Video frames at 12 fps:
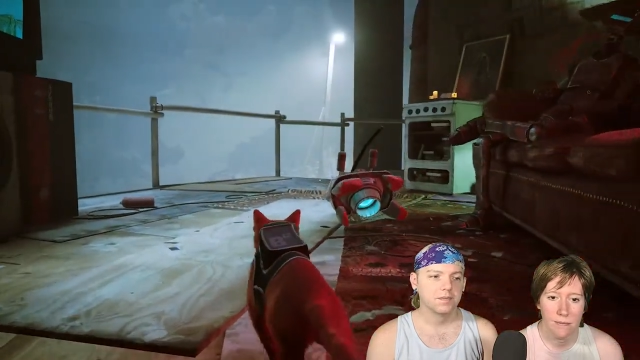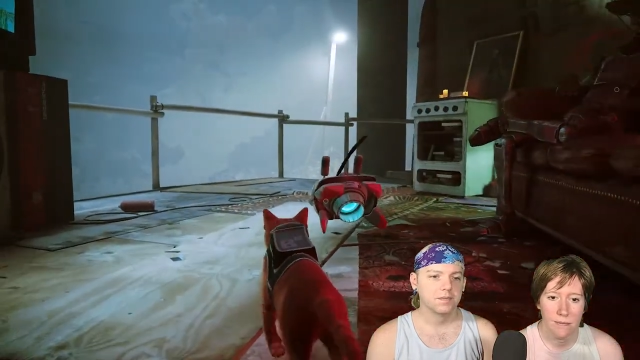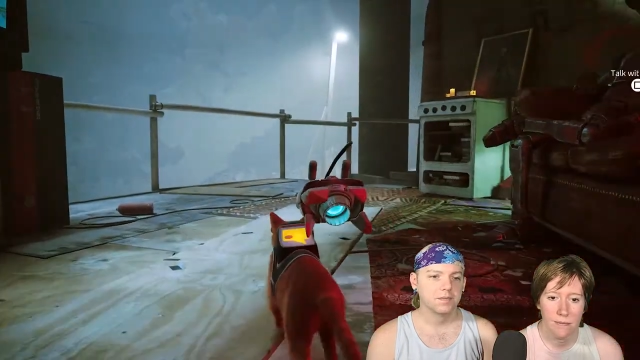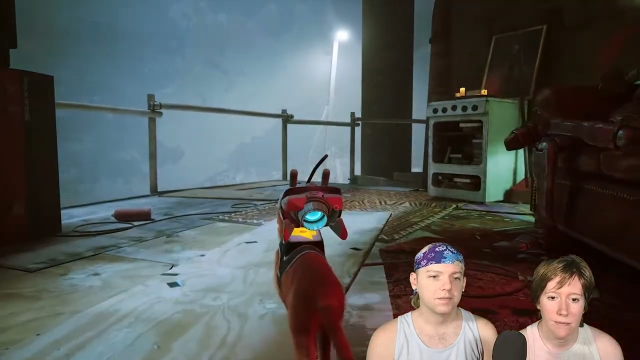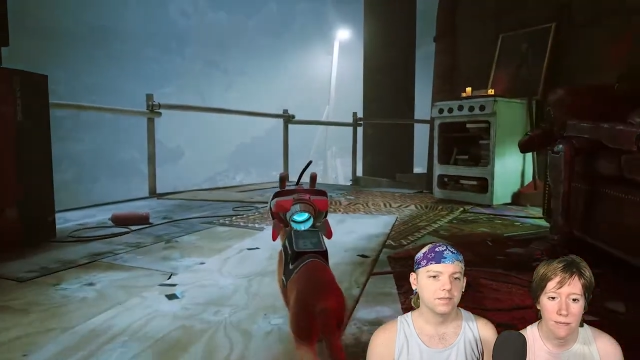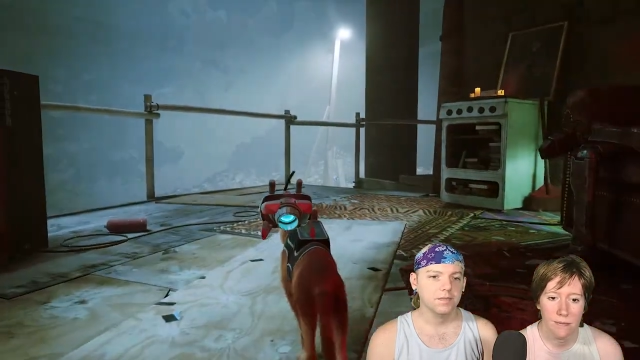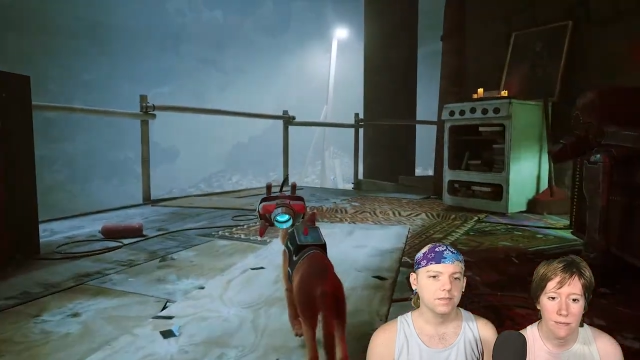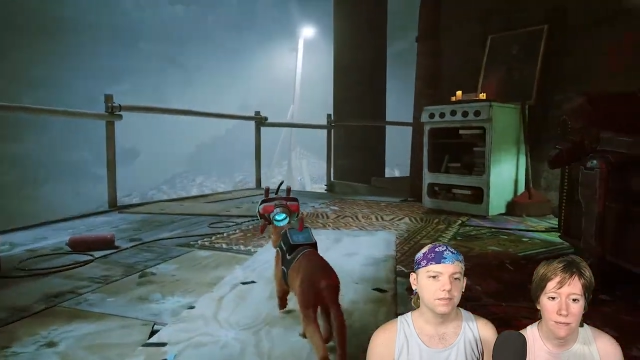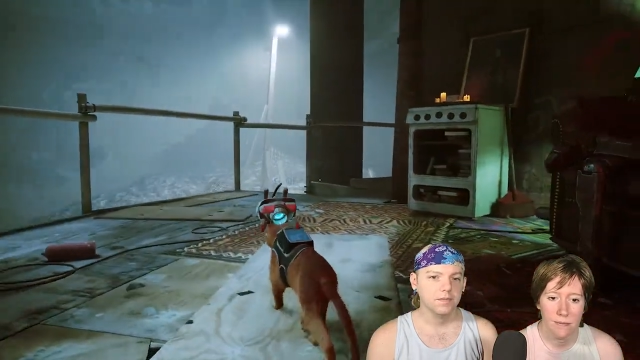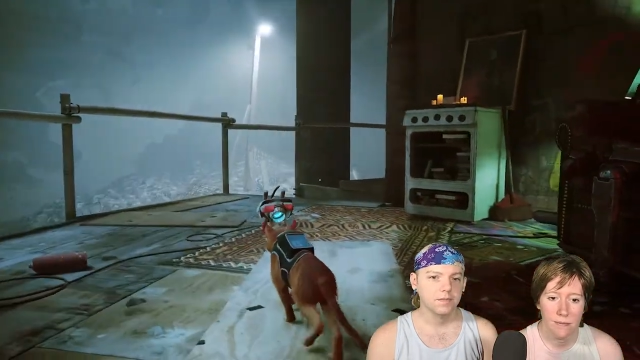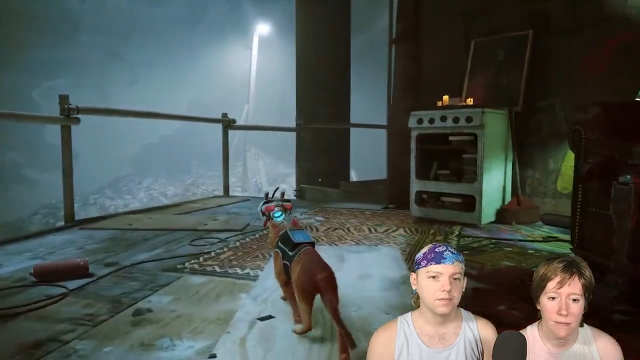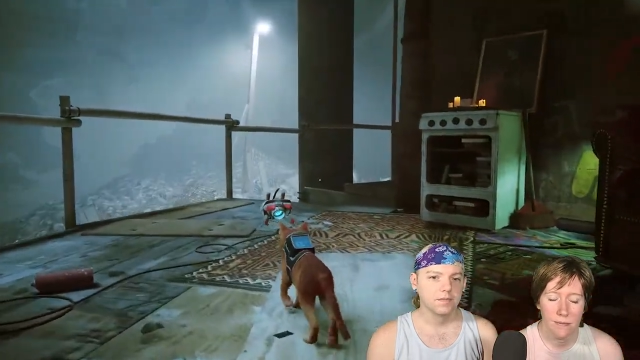
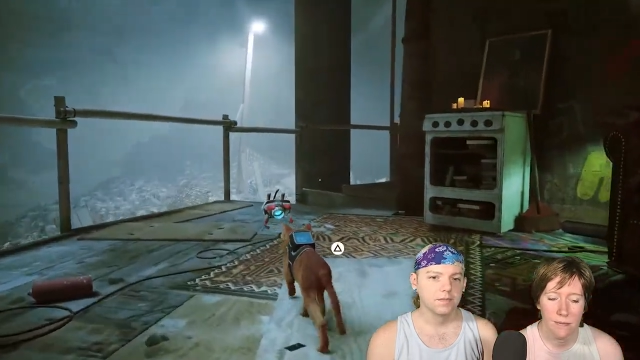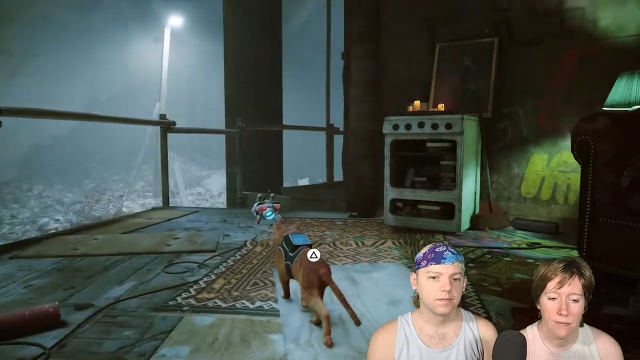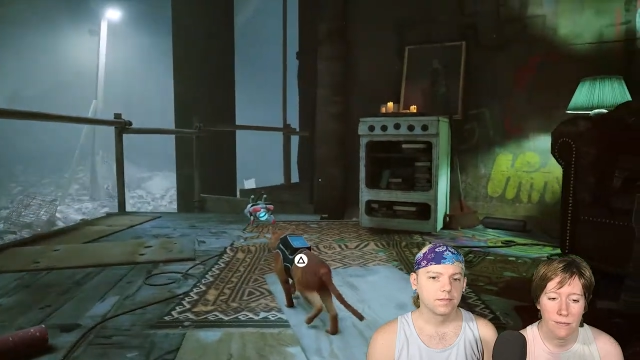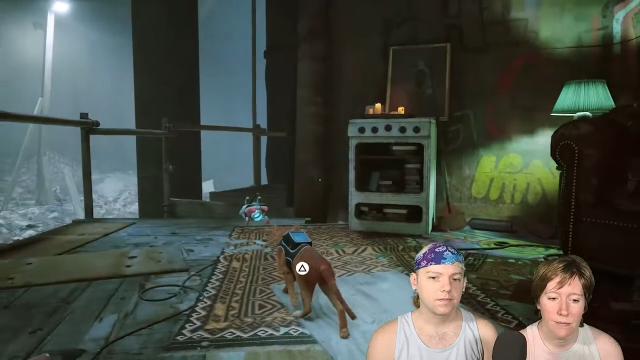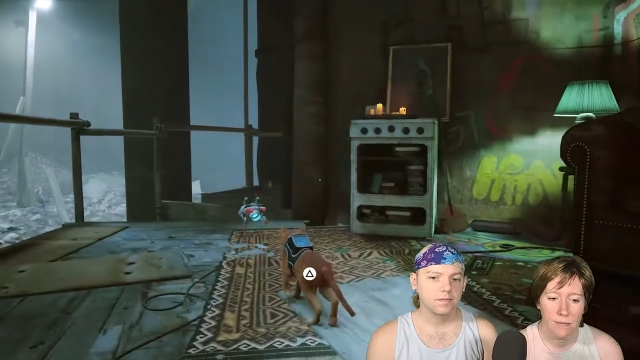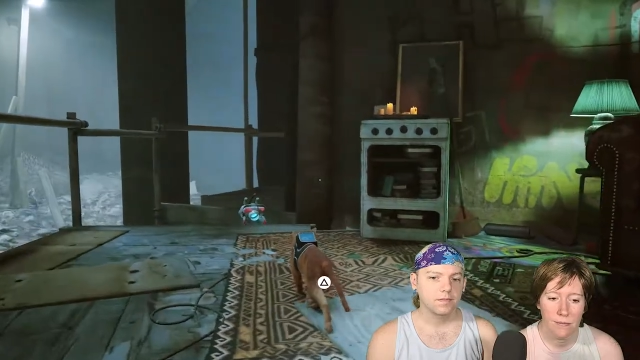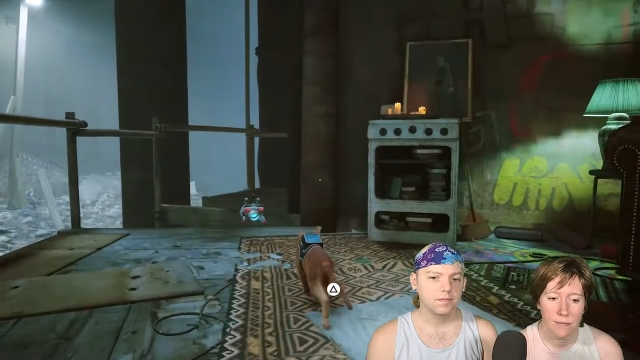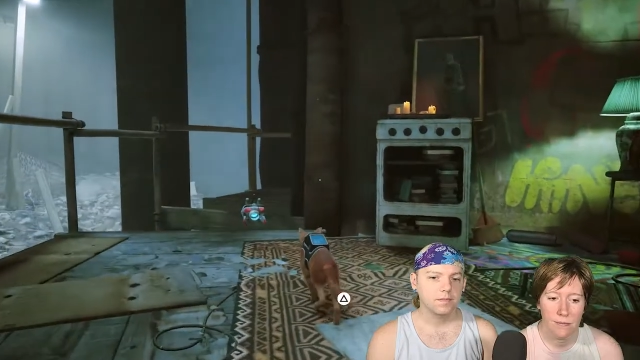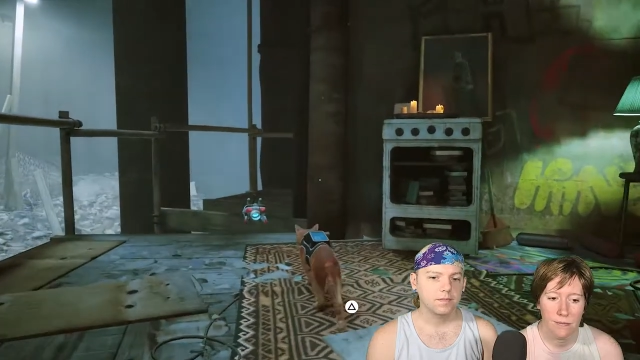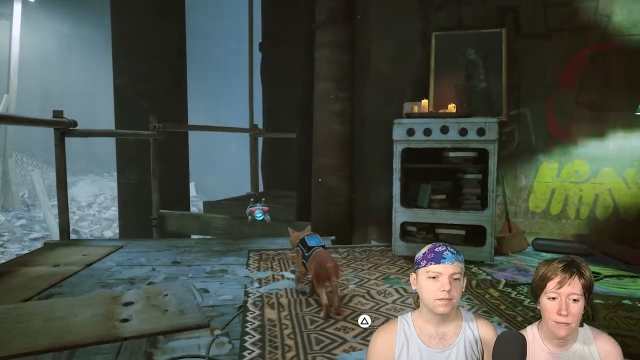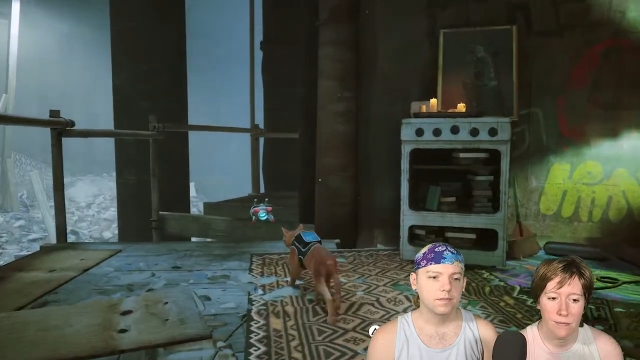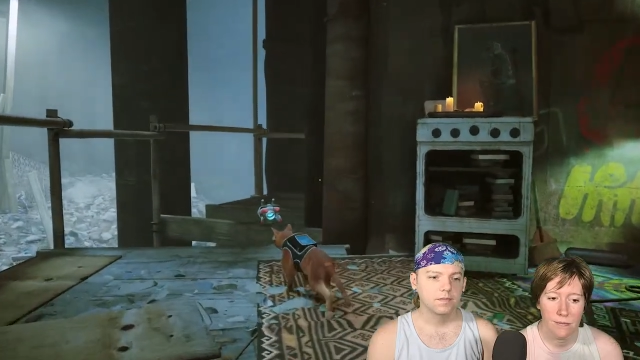
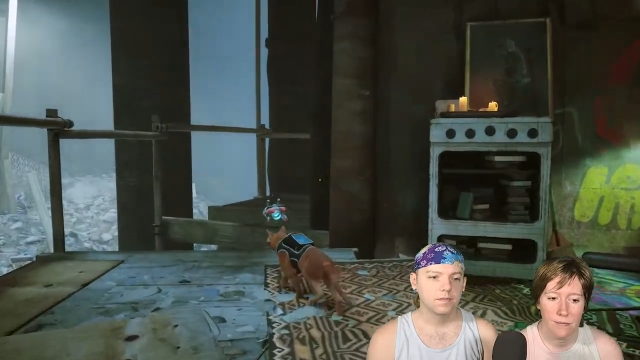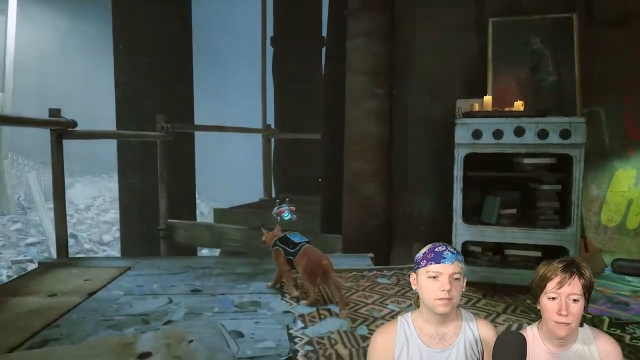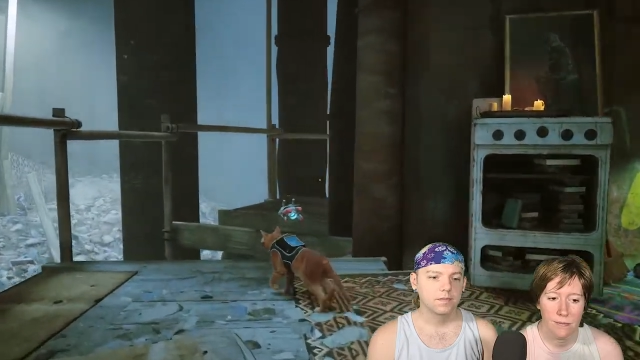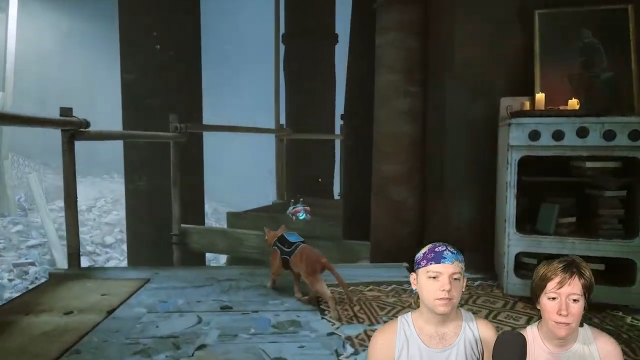Nobody speaks.